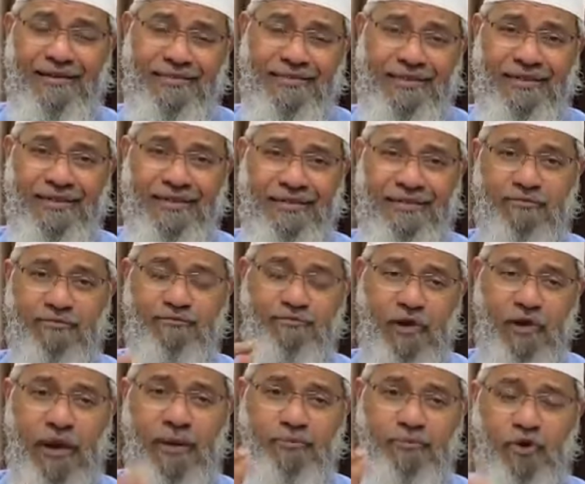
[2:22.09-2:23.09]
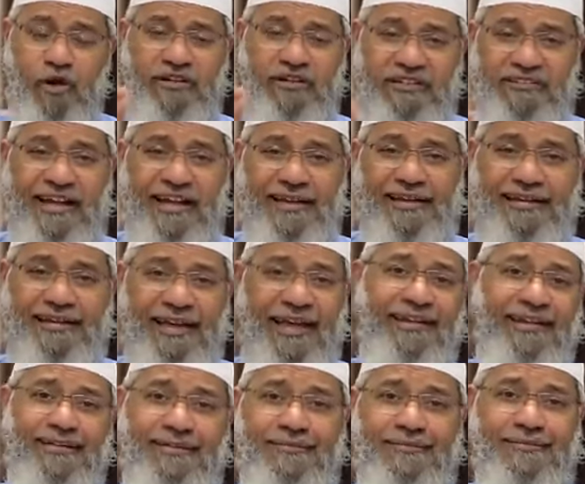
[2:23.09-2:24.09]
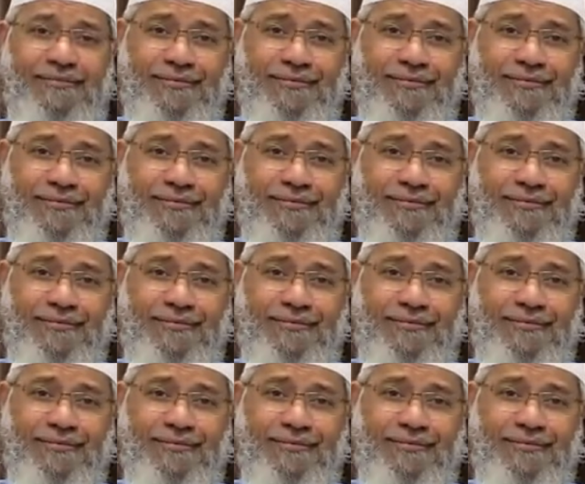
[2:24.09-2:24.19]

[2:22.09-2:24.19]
see, type Dr. Zakir Naik,